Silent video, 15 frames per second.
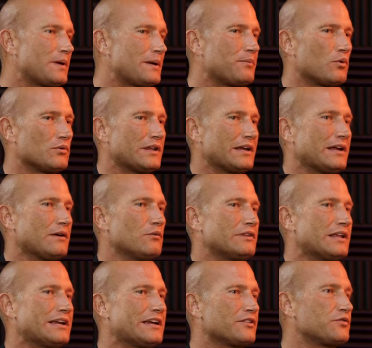people, when
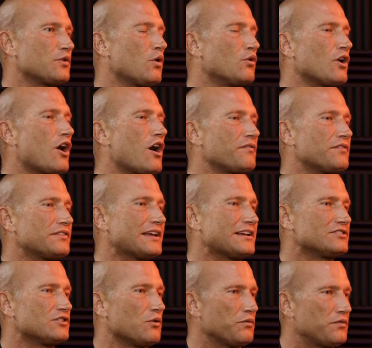they get thrown off and
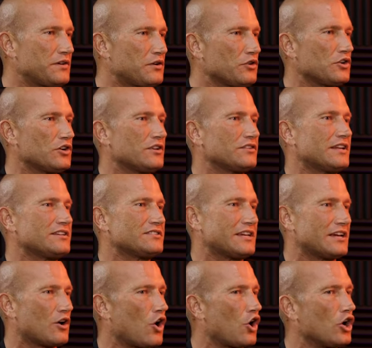things don't feel good and things
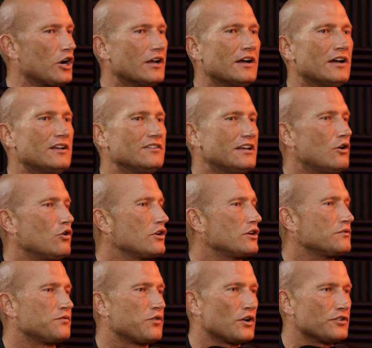get hard, they don't
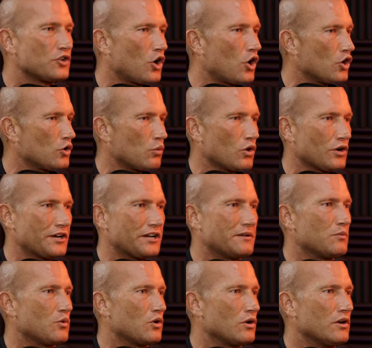confront the hard work
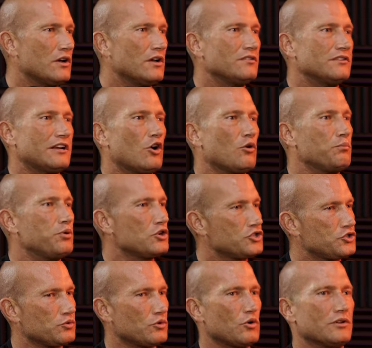anymore. They don't push
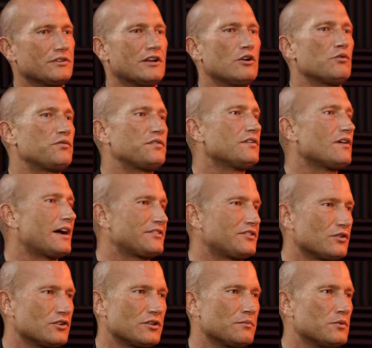through it. They don't feel like
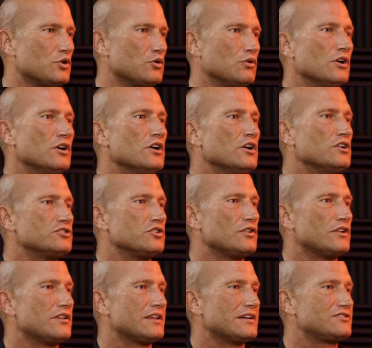they're in the mood. So
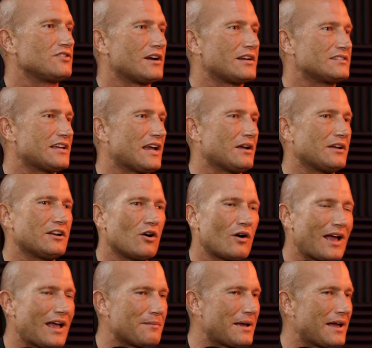then they try to say, you know,
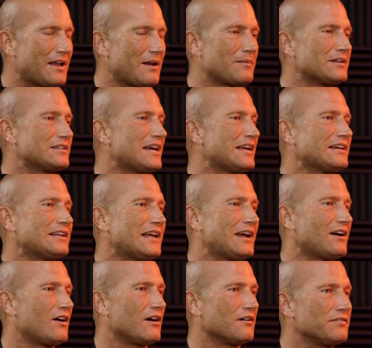hey, man, I'm going to take a day
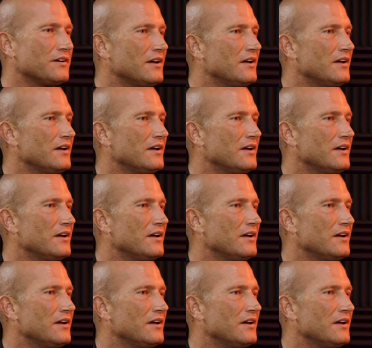off,